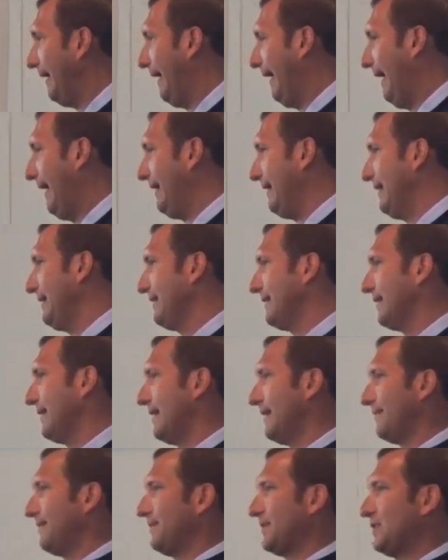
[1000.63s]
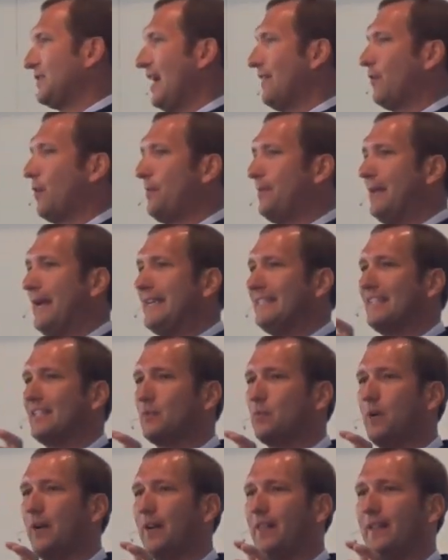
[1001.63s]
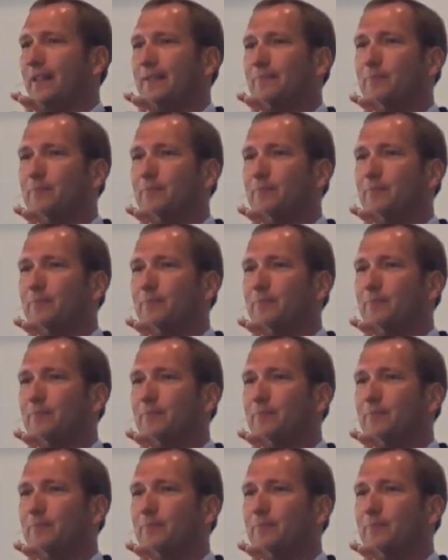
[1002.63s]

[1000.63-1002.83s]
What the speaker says: and in the several places where the